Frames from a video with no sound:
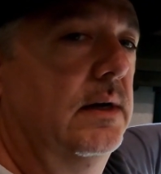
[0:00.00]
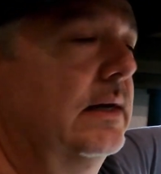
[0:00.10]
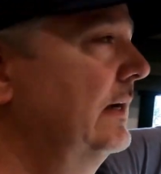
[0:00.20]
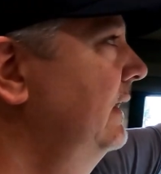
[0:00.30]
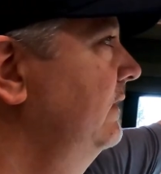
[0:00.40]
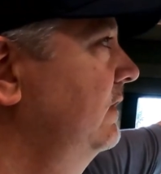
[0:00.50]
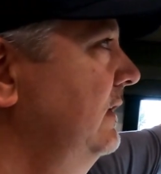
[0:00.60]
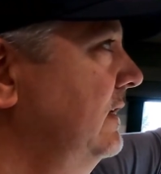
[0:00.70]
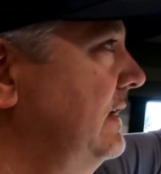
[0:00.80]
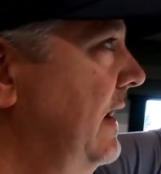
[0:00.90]

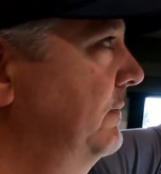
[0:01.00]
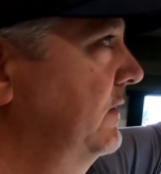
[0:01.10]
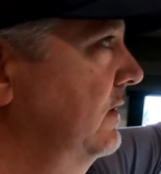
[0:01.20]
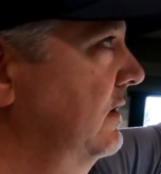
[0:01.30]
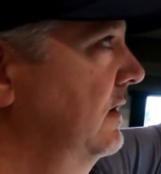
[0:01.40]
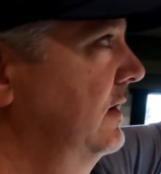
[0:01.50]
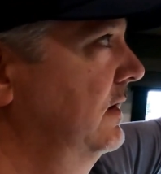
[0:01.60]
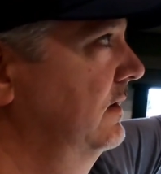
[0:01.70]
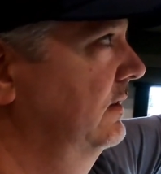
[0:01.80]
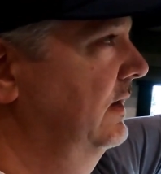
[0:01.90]
AC adapter
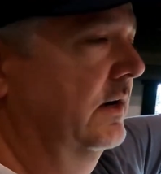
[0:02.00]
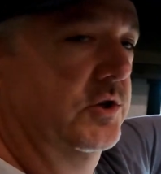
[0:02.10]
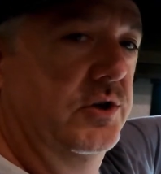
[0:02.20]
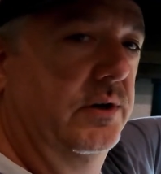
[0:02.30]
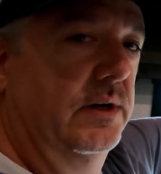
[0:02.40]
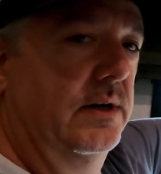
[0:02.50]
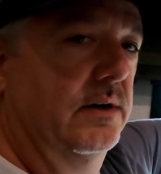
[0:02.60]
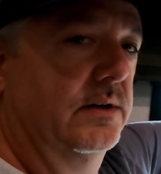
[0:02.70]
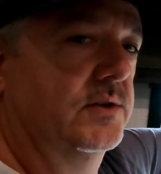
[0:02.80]
that I'll show you here in a